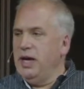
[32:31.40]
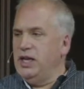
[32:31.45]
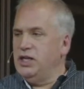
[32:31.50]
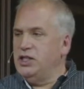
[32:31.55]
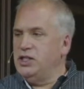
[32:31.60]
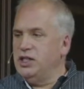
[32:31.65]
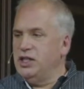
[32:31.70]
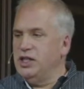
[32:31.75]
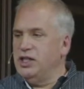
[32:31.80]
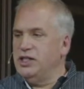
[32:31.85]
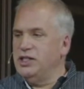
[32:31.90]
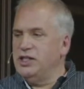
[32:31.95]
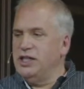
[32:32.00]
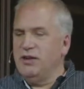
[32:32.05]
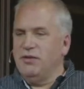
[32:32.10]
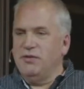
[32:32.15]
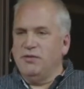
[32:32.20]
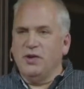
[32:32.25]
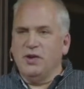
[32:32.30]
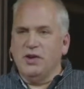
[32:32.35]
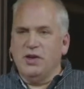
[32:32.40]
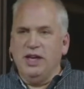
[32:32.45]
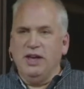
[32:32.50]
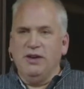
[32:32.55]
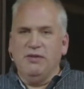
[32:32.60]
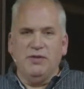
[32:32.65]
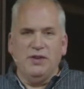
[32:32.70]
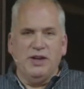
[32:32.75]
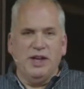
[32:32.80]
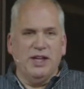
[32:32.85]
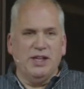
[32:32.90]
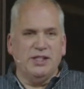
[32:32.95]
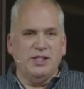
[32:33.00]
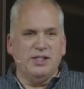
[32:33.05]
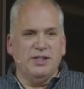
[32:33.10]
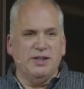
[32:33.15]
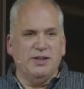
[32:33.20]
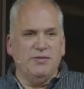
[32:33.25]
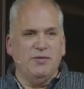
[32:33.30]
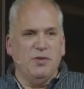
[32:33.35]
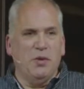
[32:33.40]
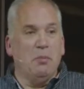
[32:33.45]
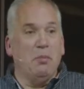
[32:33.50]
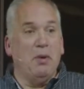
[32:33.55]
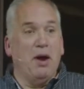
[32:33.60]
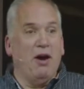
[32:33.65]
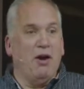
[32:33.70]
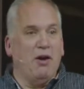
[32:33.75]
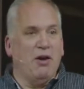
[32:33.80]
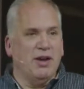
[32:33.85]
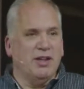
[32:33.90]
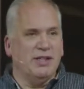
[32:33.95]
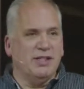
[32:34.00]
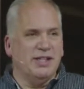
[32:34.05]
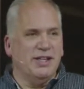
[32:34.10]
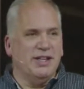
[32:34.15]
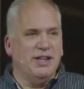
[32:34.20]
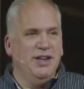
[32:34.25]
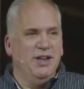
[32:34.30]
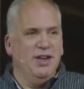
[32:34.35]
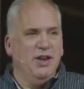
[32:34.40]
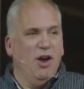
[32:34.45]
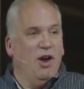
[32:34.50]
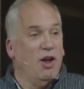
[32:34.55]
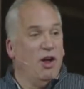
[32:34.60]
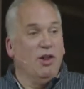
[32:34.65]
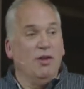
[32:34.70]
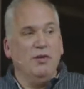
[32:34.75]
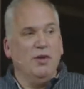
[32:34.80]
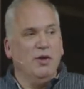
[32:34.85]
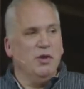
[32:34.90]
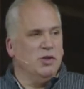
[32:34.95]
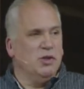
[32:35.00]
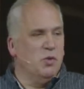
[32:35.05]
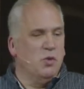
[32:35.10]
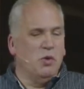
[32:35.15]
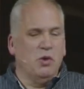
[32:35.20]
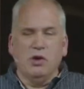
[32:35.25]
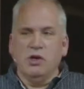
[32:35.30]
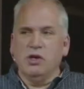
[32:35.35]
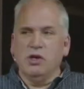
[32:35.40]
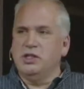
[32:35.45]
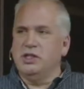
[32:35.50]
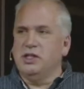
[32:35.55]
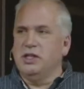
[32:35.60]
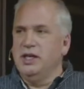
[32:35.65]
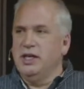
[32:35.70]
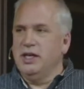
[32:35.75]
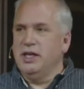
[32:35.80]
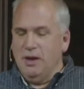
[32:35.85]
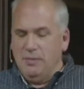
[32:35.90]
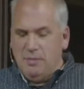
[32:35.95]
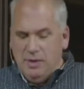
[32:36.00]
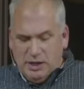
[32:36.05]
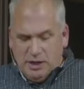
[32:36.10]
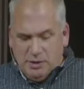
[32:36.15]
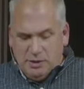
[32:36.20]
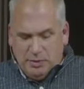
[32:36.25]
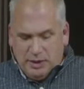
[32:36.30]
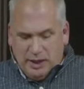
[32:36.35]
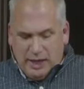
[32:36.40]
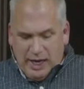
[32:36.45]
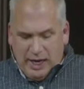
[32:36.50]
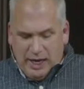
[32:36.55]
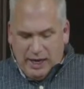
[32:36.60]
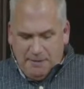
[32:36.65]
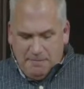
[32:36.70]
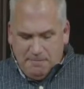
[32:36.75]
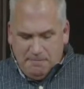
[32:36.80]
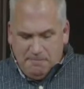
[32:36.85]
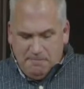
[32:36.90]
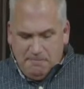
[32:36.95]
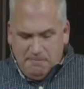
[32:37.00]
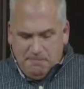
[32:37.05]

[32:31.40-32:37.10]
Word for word: patience and forgiveness and forbearance and all of those words come into play.